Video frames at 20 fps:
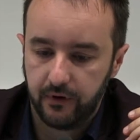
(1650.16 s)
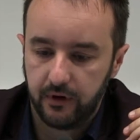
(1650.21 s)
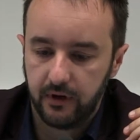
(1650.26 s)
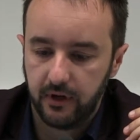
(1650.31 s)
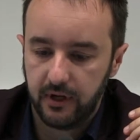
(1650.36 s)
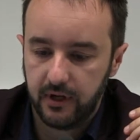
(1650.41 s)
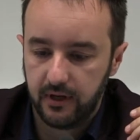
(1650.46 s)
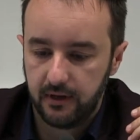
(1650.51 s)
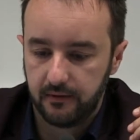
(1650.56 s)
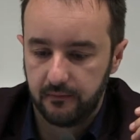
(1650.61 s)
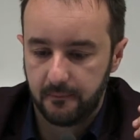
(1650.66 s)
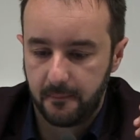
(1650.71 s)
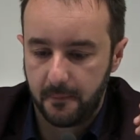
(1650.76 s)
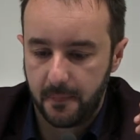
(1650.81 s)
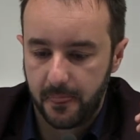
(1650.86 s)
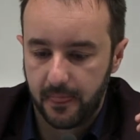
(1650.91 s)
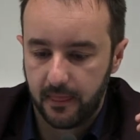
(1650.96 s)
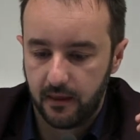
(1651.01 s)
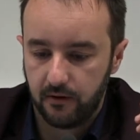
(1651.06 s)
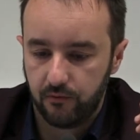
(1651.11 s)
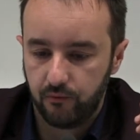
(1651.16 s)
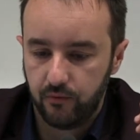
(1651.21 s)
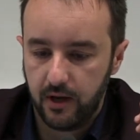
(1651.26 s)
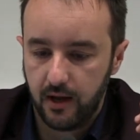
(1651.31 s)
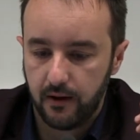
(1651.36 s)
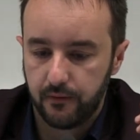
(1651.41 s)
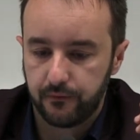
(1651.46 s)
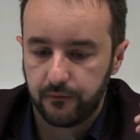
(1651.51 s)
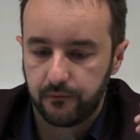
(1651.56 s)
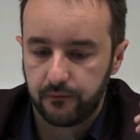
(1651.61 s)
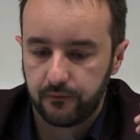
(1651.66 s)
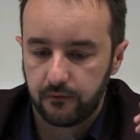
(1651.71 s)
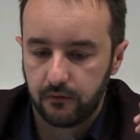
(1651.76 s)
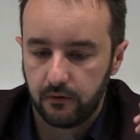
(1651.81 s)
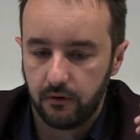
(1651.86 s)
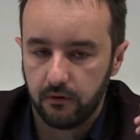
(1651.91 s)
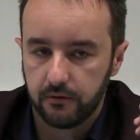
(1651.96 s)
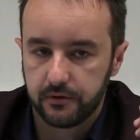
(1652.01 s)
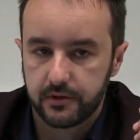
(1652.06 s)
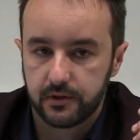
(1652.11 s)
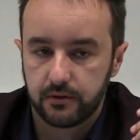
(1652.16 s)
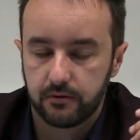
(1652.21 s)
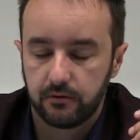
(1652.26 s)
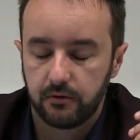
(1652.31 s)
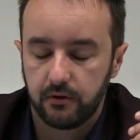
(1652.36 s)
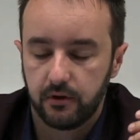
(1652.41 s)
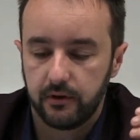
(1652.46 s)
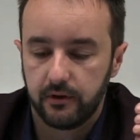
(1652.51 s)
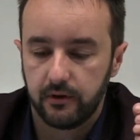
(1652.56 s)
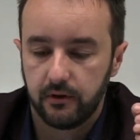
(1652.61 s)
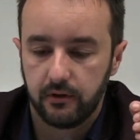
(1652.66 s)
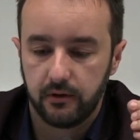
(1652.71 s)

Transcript: And finally, we have also